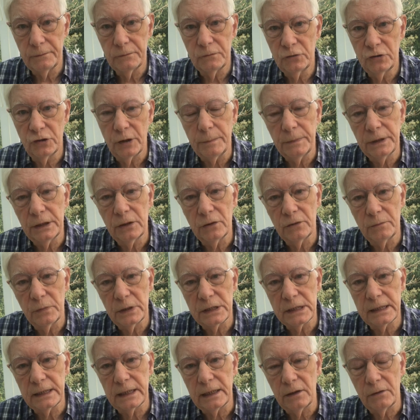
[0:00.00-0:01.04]
trimming your
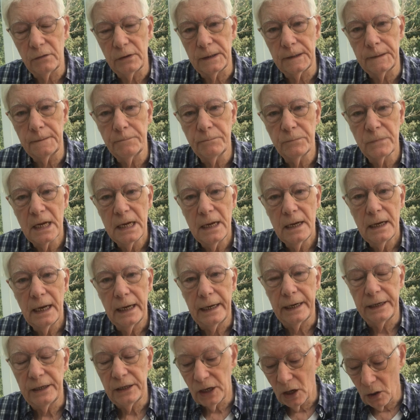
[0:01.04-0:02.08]
wisteria, and
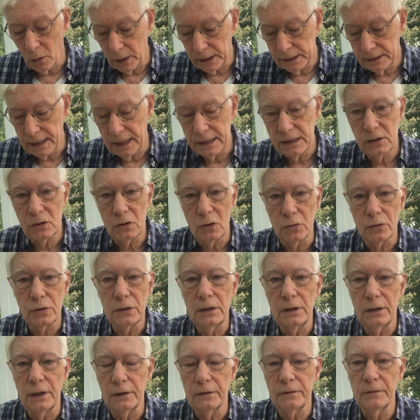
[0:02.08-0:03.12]
I know it does cause a
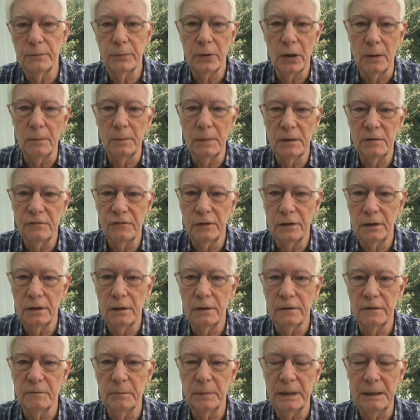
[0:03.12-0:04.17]
lot of problems for a
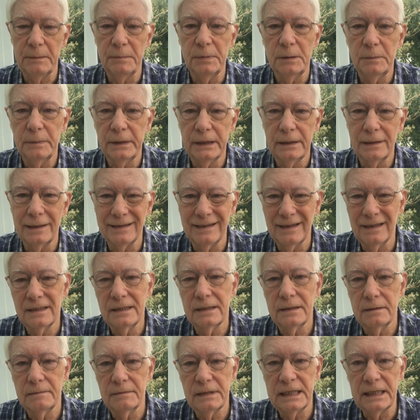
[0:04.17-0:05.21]
lot of people because it
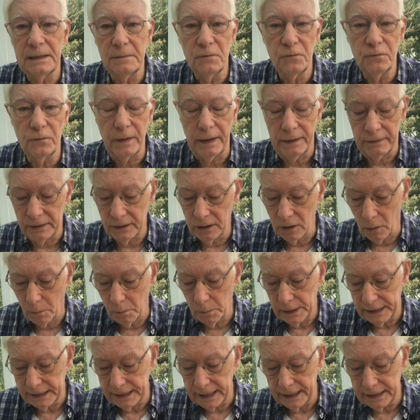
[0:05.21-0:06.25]
seems very
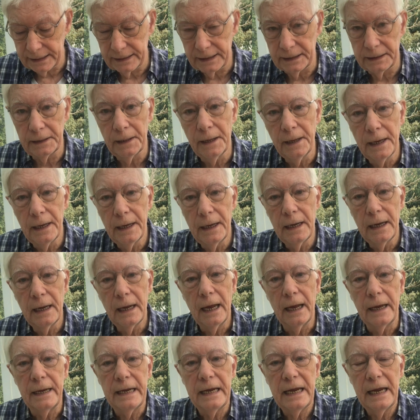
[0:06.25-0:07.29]
complicated.
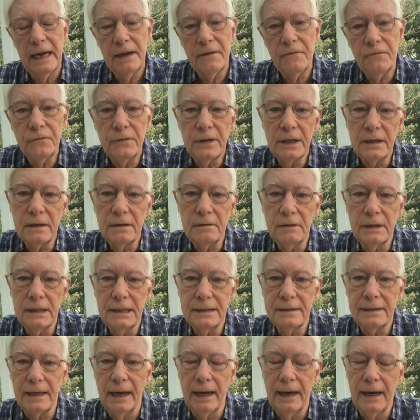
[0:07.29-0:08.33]
If there
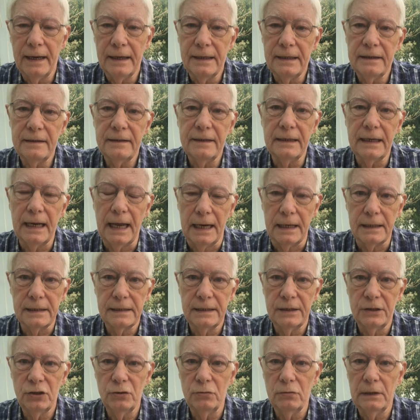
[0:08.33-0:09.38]
is anything else
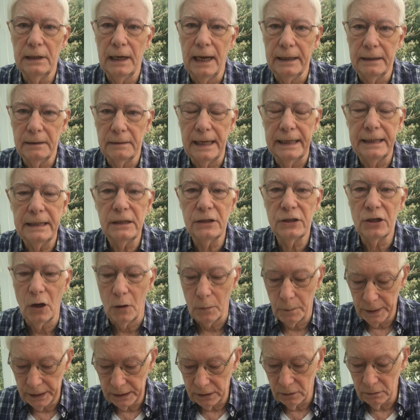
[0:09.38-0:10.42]
that you'd like, any
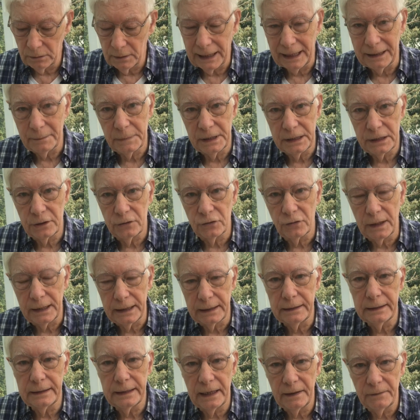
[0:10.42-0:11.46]
topic you'd like me to try
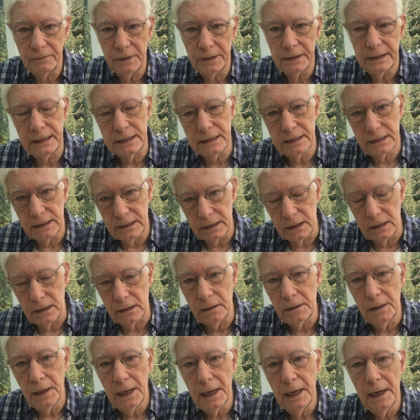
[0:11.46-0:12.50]
and cover this year,